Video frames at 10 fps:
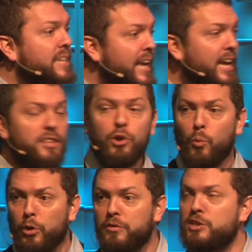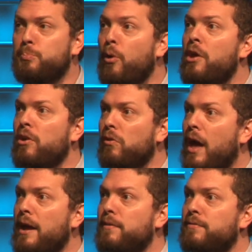to heed the word that's brought in our
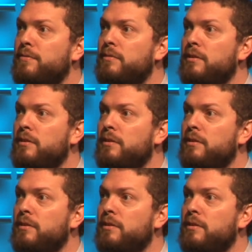life.